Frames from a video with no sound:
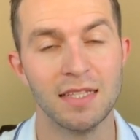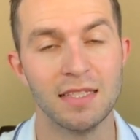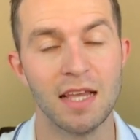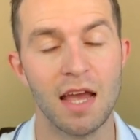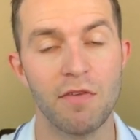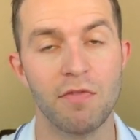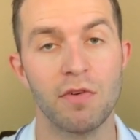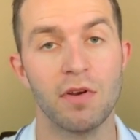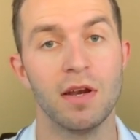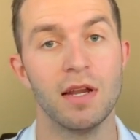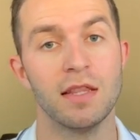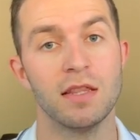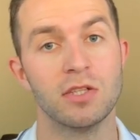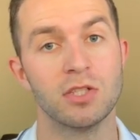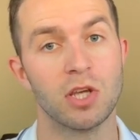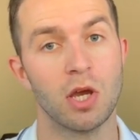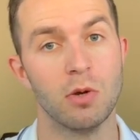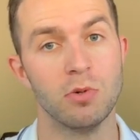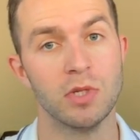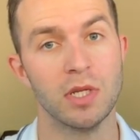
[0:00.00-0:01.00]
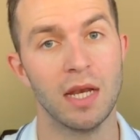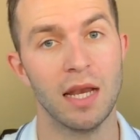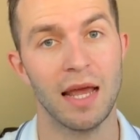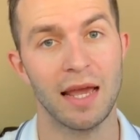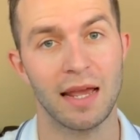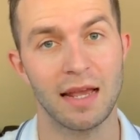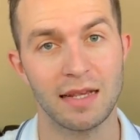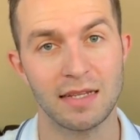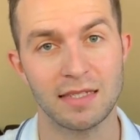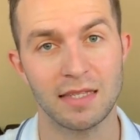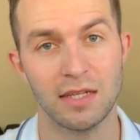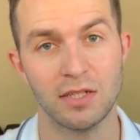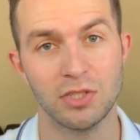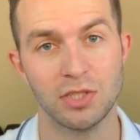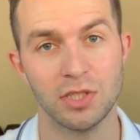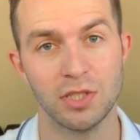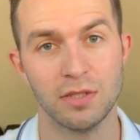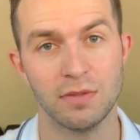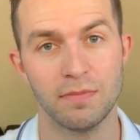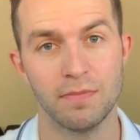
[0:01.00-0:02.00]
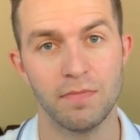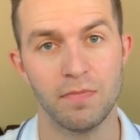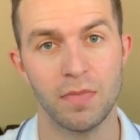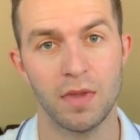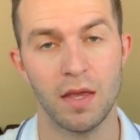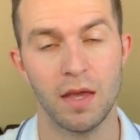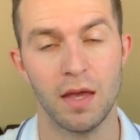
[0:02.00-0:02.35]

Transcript: Definitely the toes in leg extension,